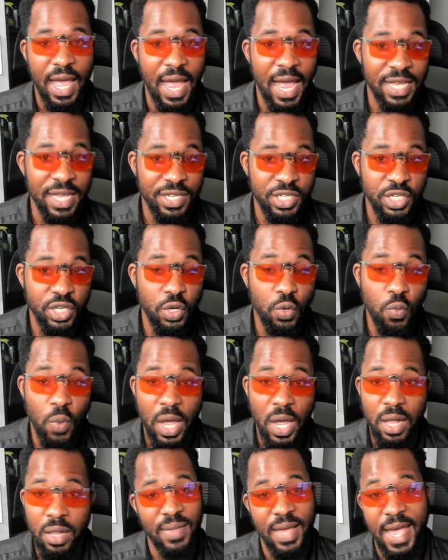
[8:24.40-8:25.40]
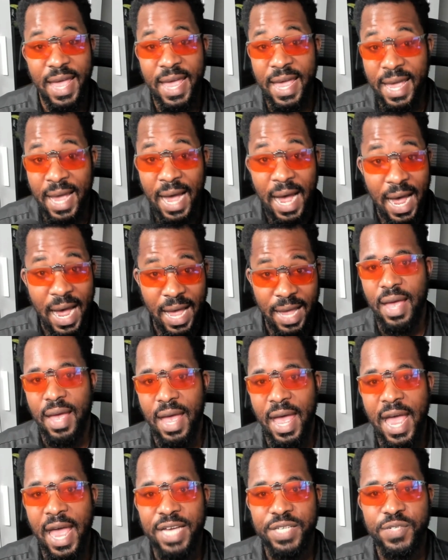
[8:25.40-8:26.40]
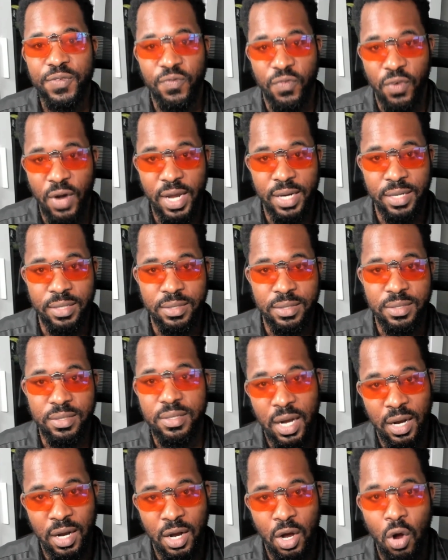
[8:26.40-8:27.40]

SQL, AI. Ask friends,